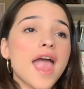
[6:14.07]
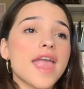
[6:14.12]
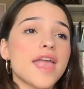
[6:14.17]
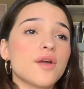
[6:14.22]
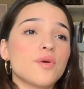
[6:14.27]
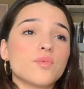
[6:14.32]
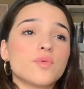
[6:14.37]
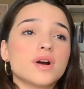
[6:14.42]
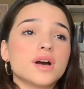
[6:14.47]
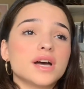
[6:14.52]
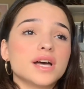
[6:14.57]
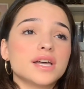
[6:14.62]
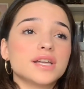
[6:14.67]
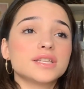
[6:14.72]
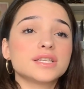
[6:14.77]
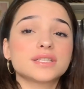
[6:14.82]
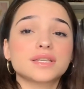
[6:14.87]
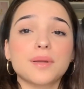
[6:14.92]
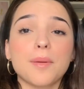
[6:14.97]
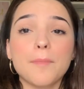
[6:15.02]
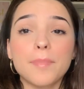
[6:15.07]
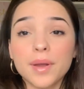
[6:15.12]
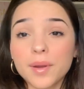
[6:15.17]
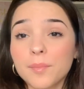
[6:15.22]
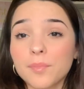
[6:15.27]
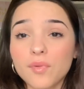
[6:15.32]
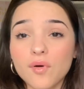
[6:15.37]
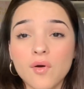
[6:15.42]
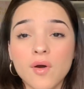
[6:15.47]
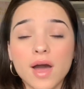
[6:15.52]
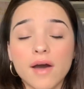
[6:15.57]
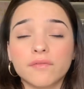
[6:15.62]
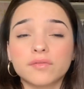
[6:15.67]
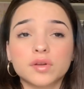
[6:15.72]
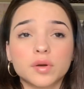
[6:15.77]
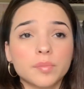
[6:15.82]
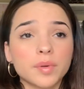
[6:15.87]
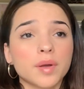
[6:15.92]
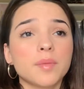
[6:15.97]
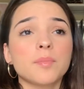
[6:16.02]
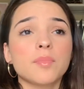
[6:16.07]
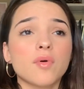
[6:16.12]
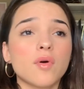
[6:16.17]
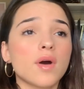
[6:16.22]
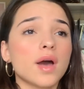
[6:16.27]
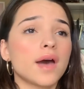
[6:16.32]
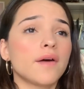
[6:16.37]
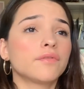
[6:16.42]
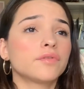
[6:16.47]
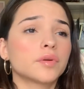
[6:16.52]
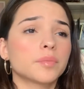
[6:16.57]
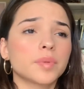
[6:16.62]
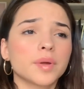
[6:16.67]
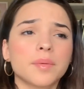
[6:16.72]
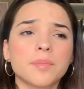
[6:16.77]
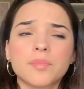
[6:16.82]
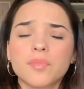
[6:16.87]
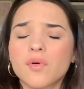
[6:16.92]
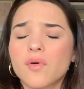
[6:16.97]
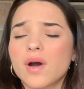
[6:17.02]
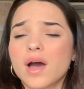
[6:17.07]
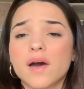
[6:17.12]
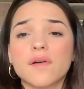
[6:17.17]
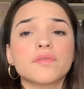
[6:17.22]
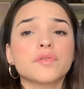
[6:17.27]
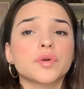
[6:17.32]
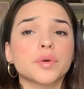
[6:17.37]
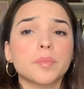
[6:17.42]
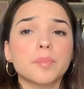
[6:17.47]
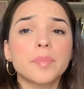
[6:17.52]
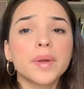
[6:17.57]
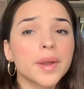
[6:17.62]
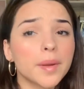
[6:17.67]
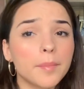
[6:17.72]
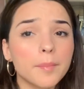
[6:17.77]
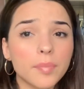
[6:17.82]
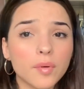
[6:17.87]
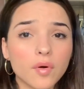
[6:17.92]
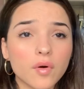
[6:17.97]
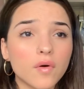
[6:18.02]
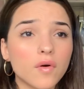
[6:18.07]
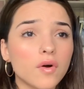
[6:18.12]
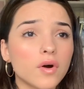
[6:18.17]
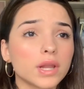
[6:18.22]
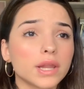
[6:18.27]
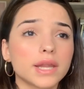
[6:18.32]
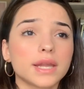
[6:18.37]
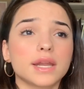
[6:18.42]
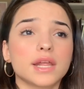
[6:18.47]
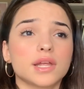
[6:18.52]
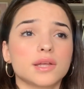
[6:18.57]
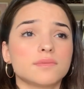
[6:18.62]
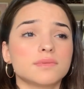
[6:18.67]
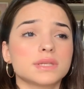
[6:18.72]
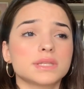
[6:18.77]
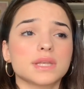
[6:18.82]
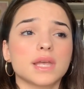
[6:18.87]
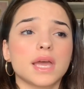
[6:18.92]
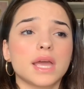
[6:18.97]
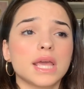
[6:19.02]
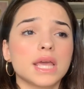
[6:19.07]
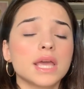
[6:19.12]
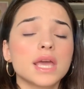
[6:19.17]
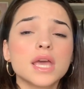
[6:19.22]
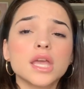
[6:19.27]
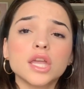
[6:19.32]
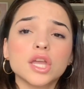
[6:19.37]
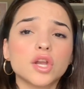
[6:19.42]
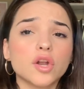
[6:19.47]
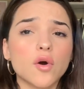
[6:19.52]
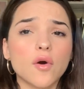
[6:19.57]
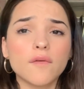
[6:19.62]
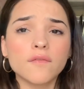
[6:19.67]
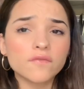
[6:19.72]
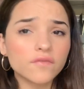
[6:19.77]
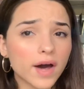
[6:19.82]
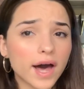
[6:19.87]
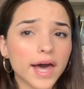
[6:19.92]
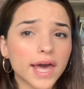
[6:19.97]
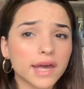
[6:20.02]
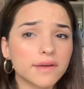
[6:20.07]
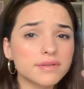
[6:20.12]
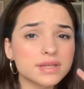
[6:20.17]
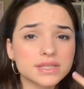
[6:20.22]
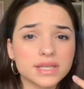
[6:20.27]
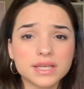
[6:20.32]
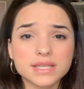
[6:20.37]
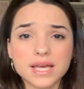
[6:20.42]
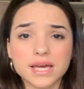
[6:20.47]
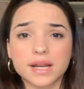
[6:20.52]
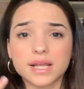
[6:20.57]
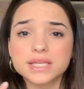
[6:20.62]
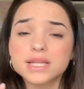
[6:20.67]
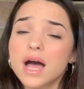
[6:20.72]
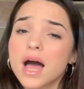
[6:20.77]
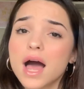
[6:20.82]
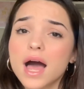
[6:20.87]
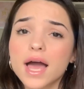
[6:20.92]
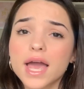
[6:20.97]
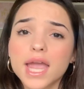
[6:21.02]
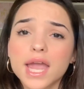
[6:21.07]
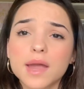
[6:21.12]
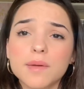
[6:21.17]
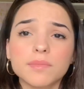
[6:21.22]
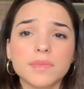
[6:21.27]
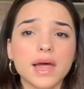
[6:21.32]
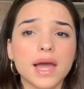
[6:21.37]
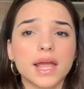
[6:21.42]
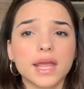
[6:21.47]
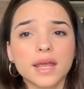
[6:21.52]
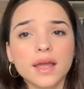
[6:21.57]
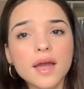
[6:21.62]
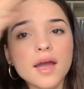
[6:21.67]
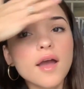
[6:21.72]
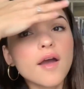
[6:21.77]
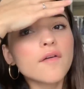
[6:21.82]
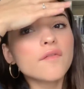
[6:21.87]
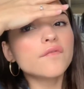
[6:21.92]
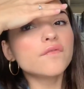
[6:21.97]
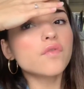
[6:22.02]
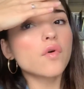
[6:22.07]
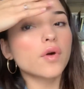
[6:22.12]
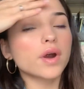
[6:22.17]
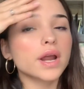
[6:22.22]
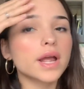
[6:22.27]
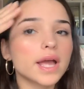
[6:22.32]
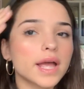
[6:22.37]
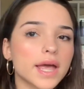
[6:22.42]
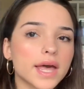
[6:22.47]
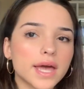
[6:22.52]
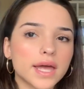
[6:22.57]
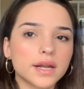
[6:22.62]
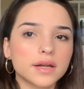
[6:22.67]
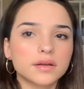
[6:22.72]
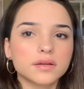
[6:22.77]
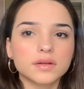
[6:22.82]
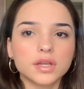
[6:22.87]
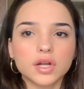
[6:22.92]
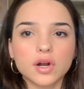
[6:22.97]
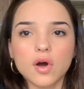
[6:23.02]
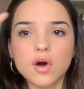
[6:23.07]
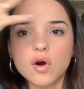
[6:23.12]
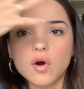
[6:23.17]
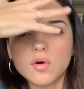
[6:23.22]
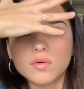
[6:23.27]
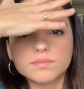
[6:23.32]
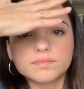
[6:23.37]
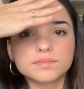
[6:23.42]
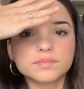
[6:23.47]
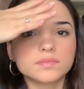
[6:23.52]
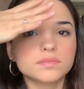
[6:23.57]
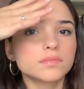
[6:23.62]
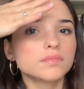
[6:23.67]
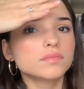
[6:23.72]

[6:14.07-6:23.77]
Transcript: it was pimple after pimple after pimple after pimple. And it was like, you know, 5, 6 at a time, like forehead, you know,